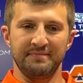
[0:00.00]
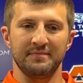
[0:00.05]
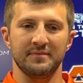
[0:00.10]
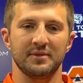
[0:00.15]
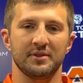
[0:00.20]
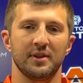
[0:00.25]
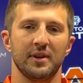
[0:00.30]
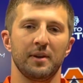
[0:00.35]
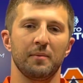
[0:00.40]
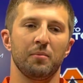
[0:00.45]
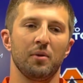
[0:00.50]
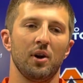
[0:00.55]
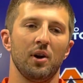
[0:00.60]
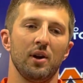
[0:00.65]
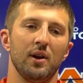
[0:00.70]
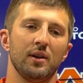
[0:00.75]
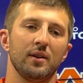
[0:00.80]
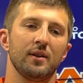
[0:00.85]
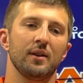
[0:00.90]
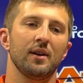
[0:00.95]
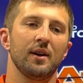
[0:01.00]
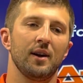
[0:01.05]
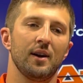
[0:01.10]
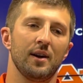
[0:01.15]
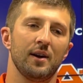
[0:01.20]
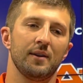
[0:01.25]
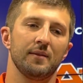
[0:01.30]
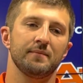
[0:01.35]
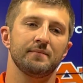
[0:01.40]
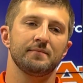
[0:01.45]
so they brought
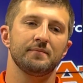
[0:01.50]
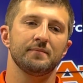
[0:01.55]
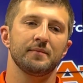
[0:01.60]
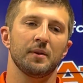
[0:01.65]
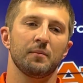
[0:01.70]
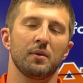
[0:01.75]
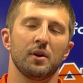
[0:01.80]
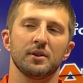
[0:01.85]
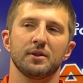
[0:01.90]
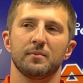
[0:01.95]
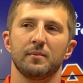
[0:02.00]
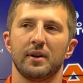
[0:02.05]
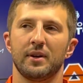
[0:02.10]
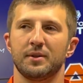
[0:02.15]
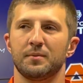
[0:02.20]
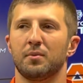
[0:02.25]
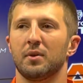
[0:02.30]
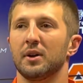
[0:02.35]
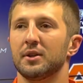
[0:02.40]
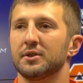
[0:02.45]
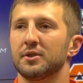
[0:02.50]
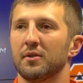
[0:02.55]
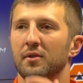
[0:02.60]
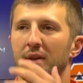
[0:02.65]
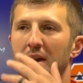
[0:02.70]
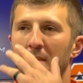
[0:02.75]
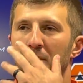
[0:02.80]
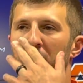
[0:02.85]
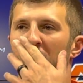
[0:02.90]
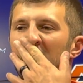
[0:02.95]
um, they brought some edge pressure on
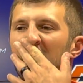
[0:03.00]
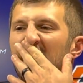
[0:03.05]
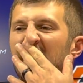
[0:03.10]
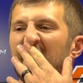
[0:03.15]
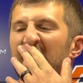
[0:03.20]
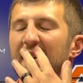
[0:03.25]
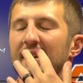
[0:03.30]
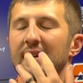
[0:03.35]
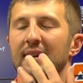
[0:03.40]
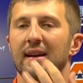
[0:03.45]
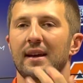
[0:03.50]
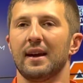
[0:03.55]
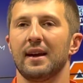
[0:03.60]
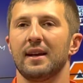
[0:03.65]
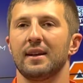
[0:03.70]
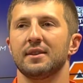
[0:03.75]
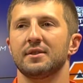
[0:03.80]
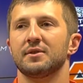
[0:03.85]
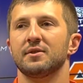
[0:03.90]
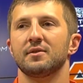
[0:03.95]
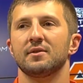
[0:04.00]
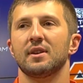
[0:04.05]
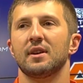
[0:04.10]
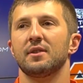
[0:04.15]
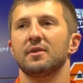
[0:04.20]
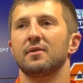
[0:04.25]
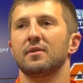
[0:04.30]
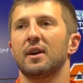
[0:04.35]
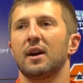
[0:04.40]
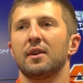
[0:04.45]
that play, and as soon as I
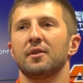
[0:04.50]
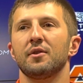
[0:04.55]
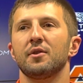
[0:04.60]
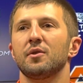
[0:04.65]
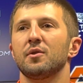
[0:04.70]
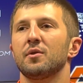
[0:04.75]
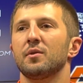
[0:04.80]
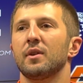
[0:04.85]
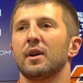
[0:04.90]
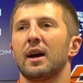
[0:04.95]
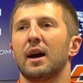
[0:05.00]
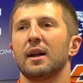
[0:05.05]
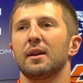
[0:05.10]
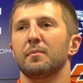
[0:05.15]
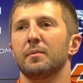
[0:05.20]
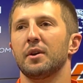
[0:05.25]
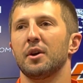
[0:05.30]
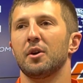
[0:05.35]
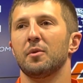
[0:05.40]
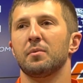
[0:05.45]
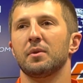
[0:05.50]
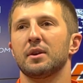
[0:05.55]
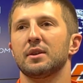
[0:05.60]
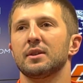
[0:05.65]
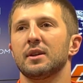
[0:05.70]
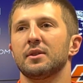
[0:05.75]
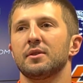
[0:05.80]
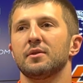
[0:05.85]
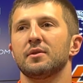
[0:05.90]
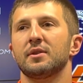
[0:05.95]
knew I knew that I had to be open because
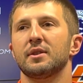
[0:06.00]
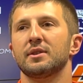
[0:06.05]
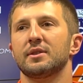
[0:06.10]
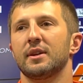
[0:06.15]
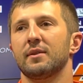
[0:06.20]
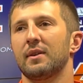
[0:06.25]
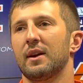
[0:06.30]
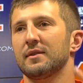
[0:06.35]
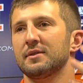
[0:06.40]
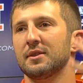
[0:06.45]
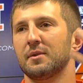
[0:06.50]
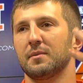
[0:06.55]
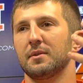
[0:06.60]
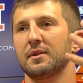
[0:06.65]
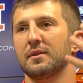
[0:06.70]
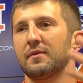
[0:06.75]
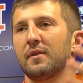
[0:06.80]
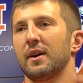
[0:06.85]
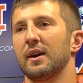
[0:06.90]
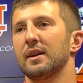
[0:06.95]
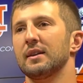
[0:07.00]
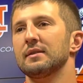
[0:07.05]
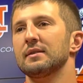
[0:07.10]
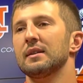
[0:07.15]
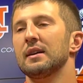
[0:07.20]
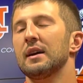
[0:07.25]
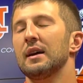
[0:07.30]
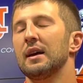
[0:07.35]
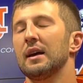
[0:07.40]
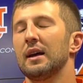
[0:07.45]
I knew TJ would have some in his face.
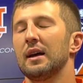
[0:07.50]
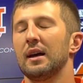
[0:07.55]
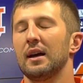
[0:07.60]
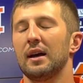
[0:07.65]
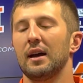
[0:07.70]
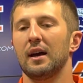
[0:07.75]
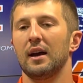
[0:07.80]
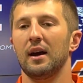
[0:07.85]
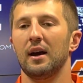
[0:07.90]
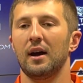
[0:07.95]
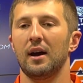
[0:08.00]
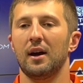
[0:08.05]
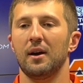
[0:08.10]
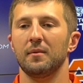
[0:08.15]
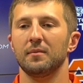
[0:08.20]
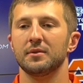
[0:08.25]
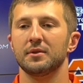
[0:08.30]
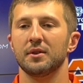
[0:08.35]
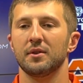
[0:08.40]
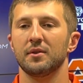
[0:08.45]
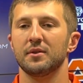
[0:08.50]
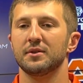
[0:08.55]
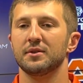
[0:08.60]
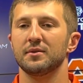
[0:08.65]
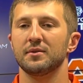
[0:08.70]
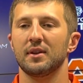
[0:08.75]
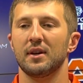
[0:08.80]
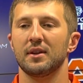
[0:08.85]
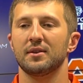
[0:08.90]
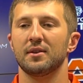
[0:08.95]
Um, so as soon
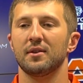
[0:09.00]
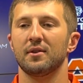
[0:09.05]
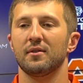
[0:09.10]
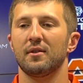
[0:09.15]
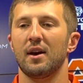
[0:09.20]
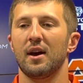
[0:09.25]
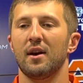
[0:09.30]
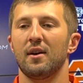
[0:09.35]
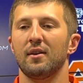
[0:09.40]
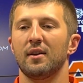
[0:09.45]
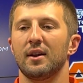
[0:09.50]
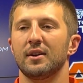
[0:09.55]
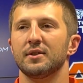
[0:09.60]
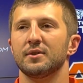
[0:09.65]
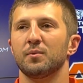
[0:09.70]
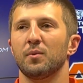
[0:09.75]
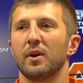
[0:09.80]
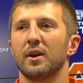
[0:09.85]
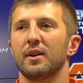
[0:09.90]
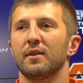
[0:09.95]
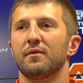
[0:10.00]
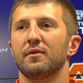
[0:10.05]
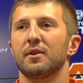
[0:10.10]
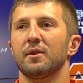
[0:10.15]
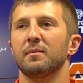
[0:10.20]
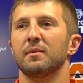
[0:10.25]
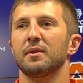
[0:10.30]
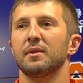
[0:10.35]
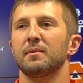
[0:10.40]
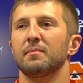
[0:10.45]
as I turned around, I just waited for
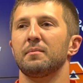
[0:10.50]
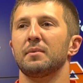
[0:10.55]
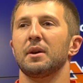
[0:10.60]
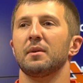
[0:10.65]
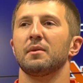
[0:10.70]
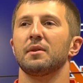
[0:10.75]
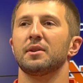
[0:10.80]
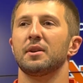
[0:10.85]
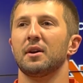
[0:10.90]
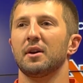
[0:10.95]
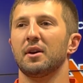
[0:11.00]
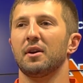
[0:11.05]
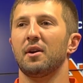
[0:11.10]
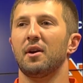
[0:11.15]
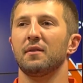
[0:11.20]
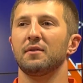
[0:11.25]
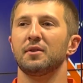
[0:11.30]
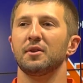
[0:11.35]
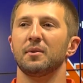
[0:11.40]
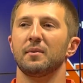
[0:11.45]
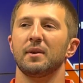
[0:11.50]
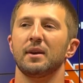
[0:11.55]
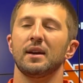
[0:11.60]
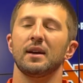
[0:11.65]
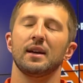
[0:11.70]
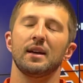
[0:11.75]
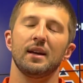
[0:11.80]
him to be able to dunk it off to me